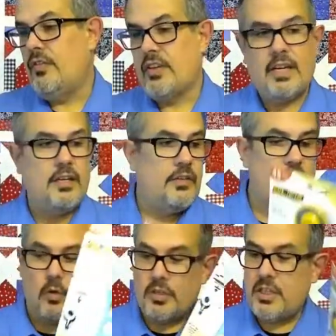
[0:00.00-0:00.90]
the Olfa cutter. And
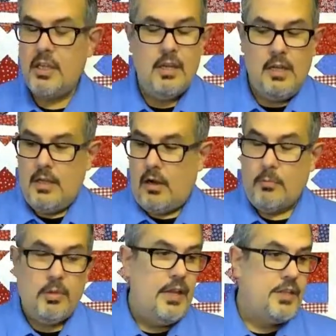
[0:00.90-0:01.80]
of course,
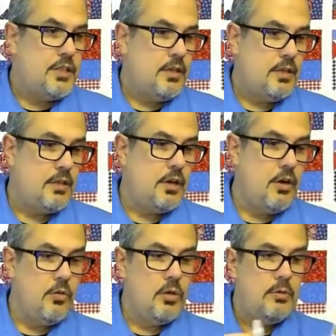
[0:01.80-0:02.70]
our blades
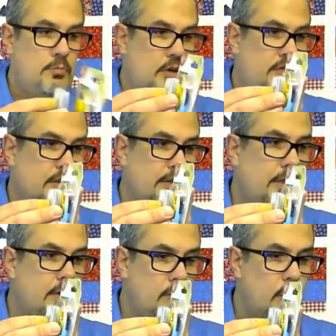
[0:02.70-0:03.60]
go
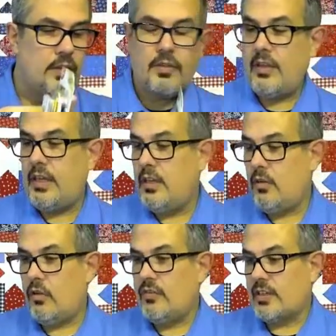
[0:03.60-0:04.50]
perfectly with the
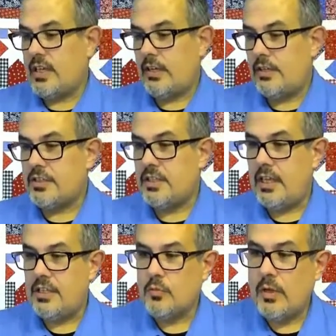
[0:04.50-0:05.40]
Olfa cutters
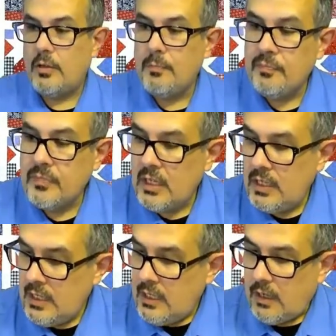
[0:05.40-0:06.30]
as well.
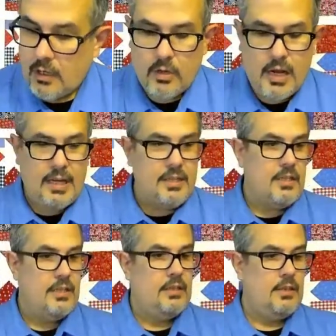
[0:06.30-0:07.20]
All
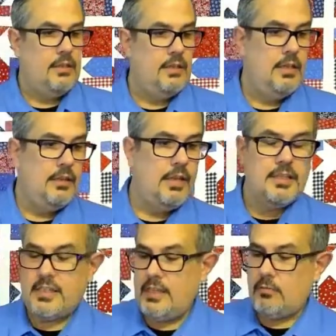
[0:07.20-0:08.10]
right,
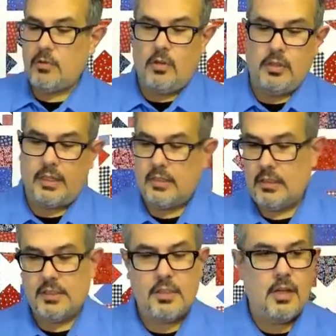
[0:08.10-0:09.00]
let's get rolling.
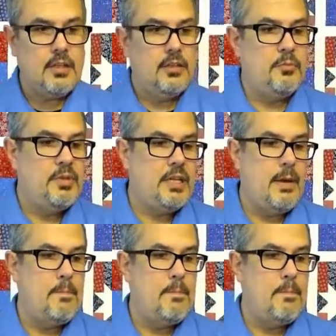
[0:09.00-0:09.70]
Let's talk a little bit